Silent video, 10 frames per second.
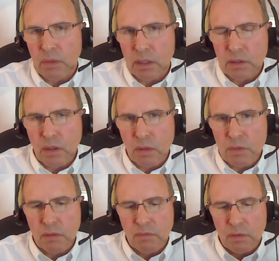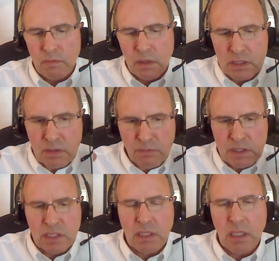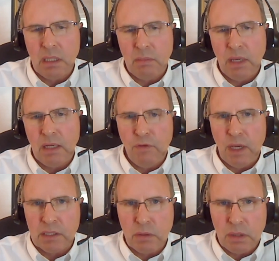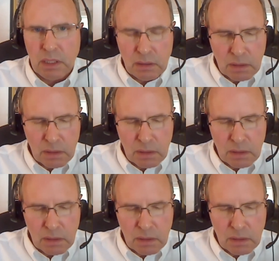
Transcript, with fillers: but in terms of a very sophisticated manufacturing